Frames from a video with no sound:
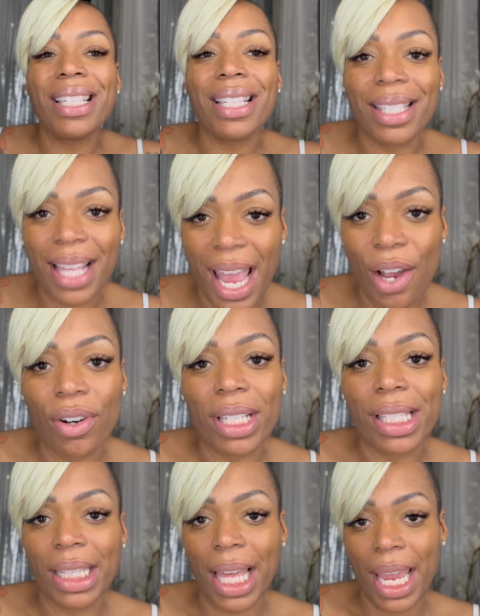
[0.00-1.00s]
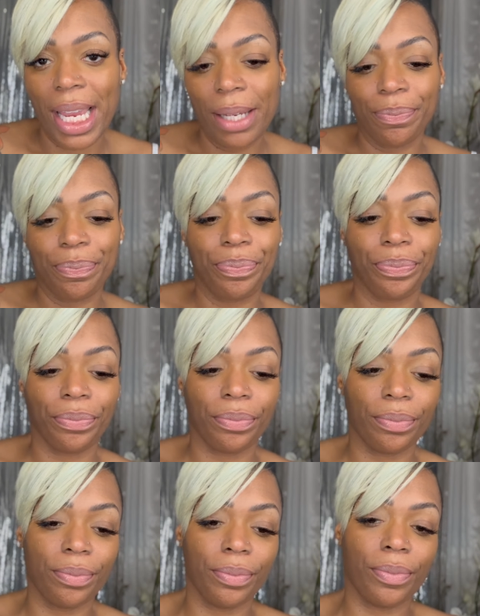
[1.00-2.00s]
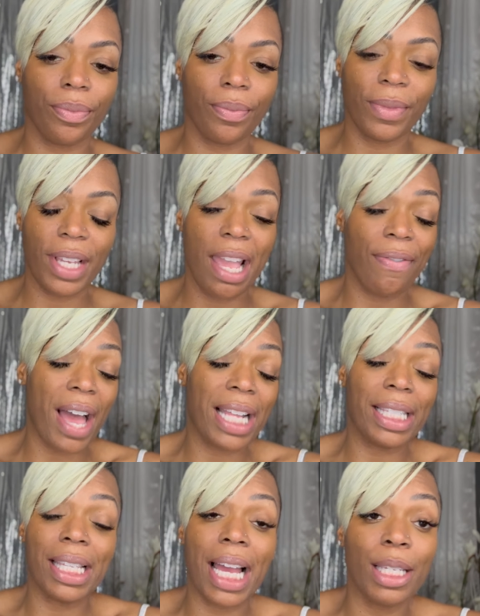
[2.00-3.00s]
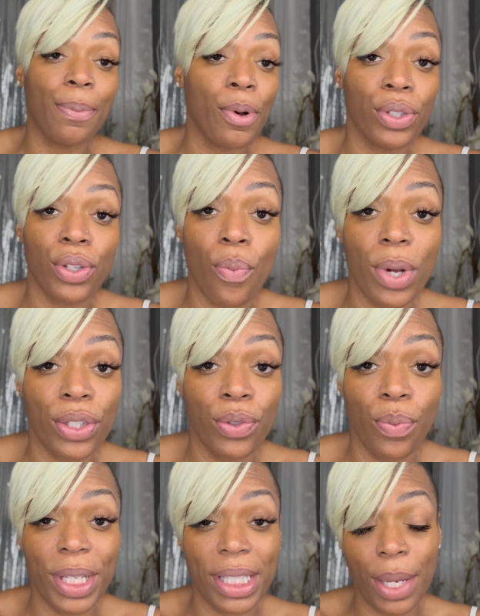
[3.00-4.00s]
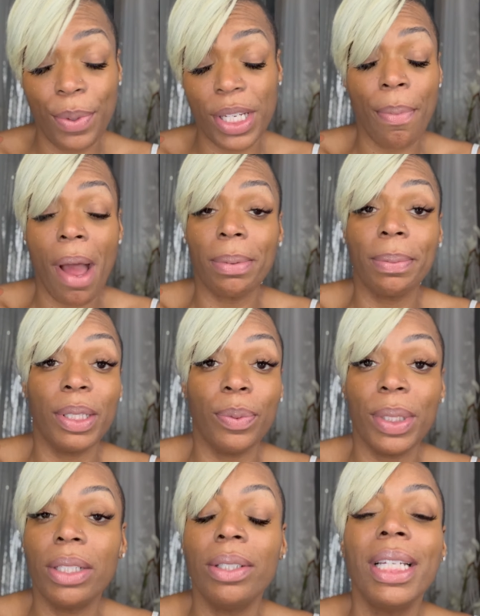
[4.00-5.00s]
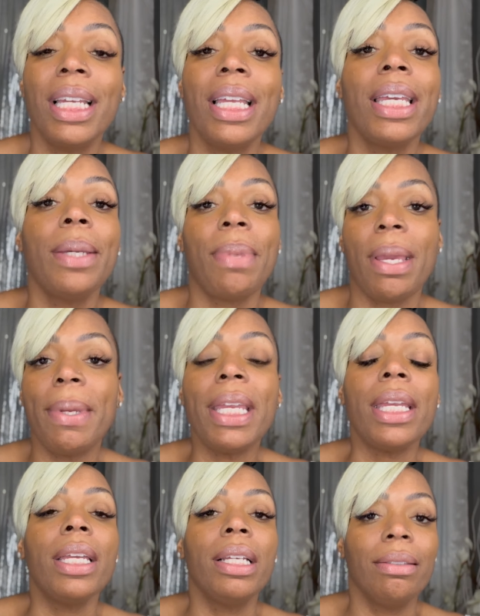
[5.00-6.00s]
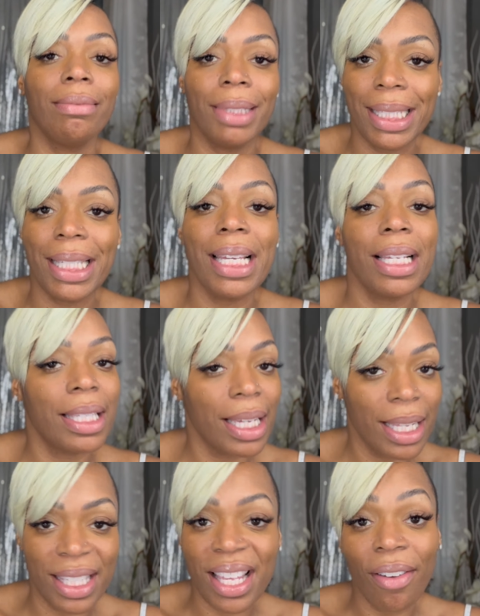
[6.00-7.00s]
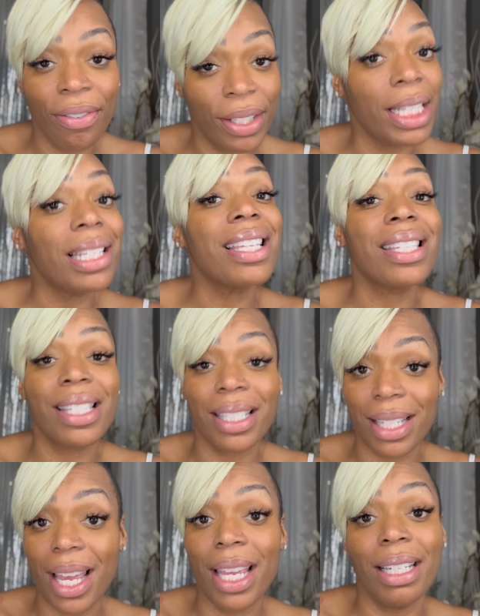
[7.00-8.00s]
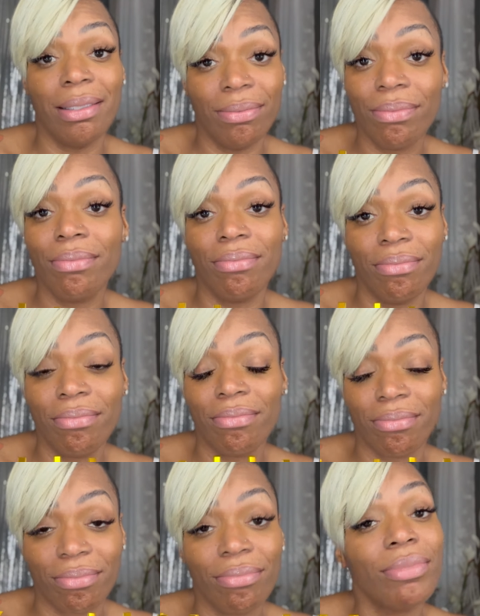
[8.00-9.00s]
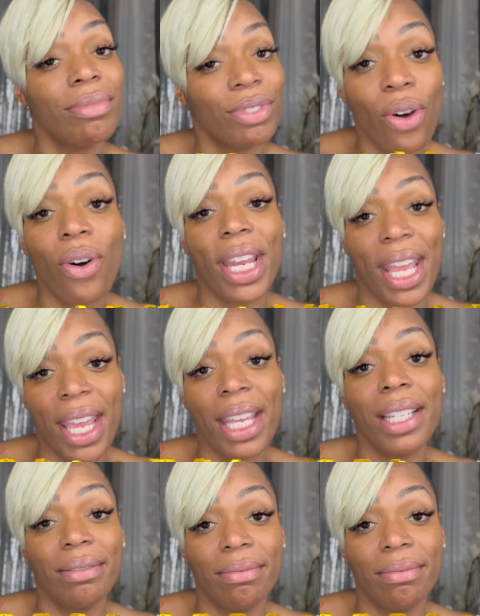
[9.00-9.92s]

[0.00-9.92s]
a stay or a slay? If I decide to post this on What's New Wednesday, which I probably will, baby, this is definite slay. Go on ahead.